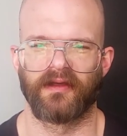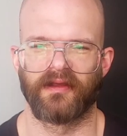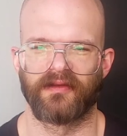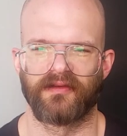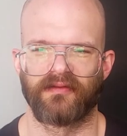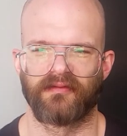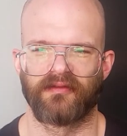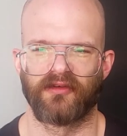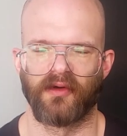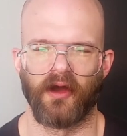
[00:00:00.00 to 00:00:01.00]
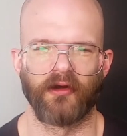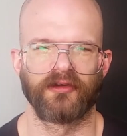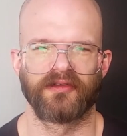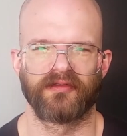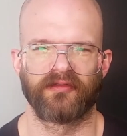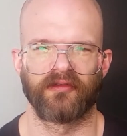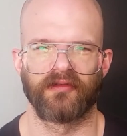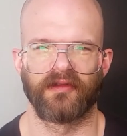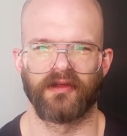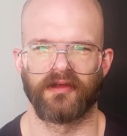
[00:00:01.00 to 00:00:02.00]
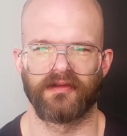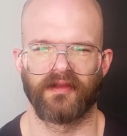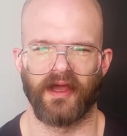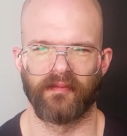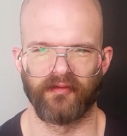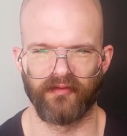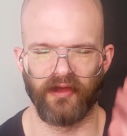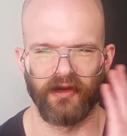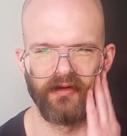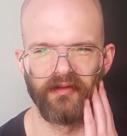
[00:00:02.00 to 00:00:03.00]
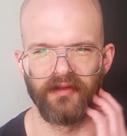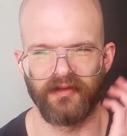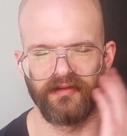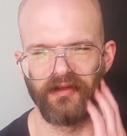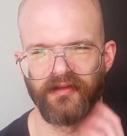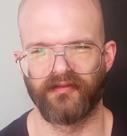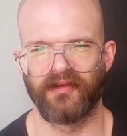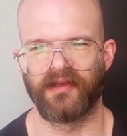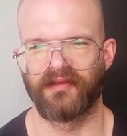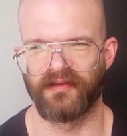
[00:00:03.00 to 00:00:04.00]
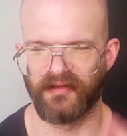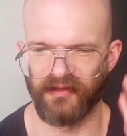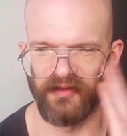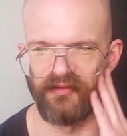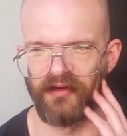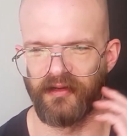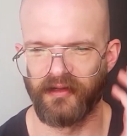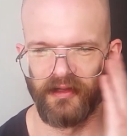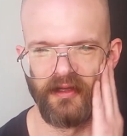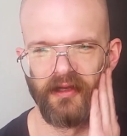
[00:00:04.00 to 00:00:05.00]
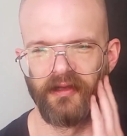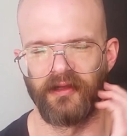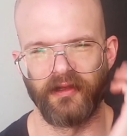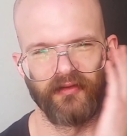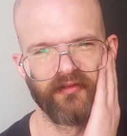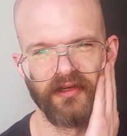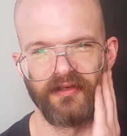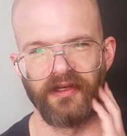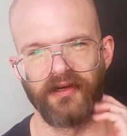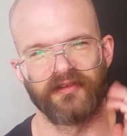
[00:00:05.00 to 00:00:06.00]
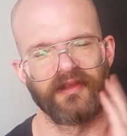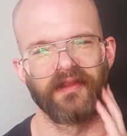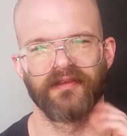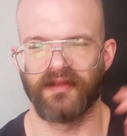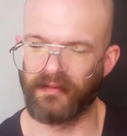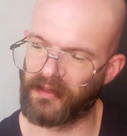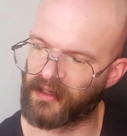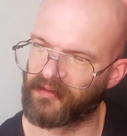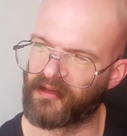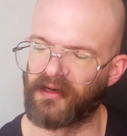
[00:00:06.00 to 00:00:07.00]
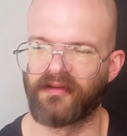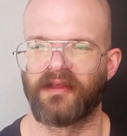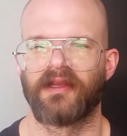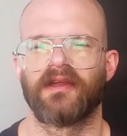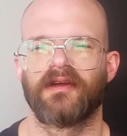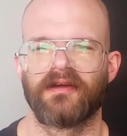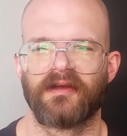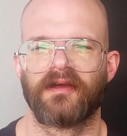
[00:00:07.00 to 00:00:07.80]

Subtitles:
is too harsh for the type of hair that is on the face. It's different. Facial hair is not the same kind of hair as head hair.